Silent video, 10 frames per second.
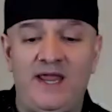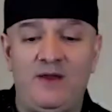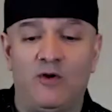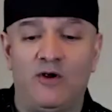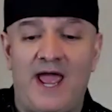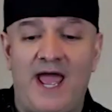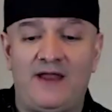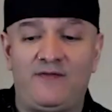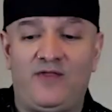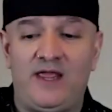were
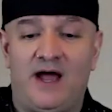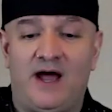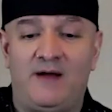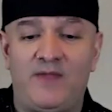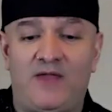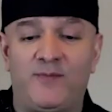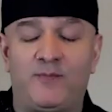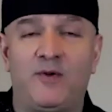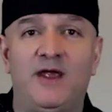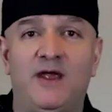at the uh, at the
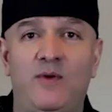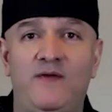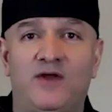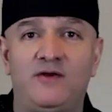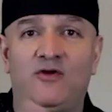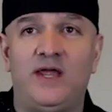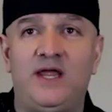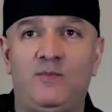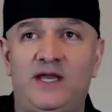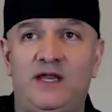premiere. We've done
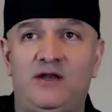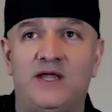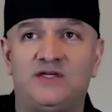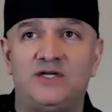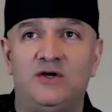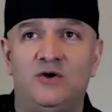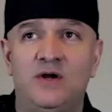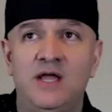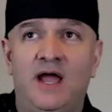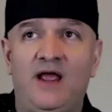Creed. We did Creed
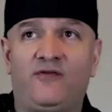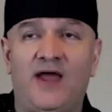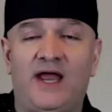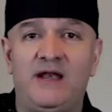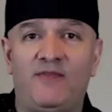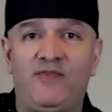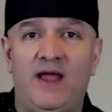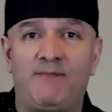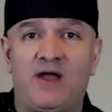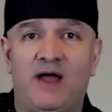two. Excited about
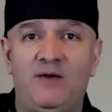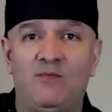the up. Well, he got